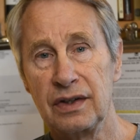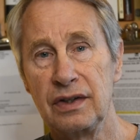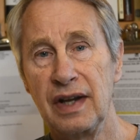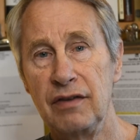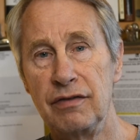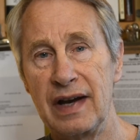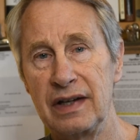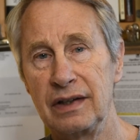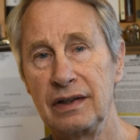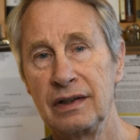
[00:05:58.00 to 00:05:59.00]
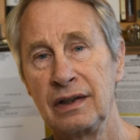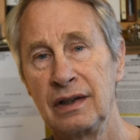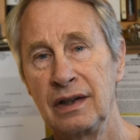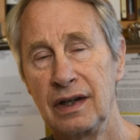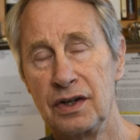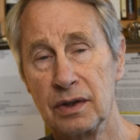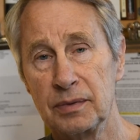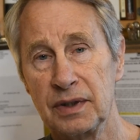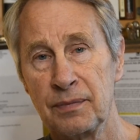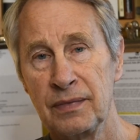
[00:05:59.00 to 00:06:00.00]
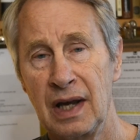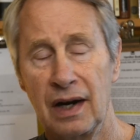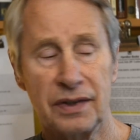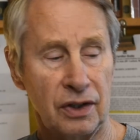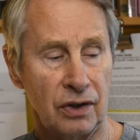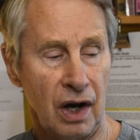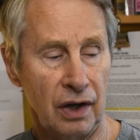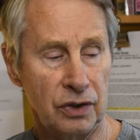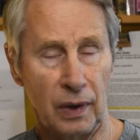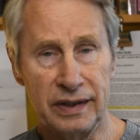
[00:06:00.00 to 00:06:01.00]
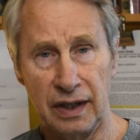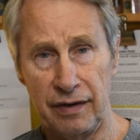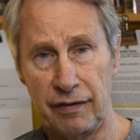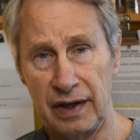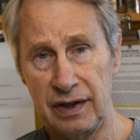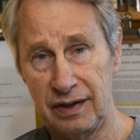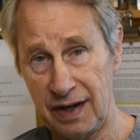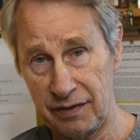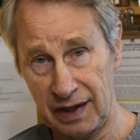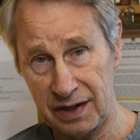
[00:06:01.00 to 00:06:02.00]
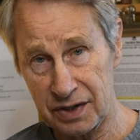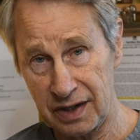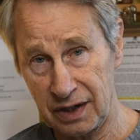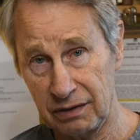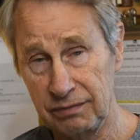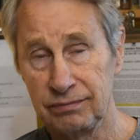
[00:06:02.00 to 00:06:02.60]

invaded Egypt. I think Dwight David Eisenhower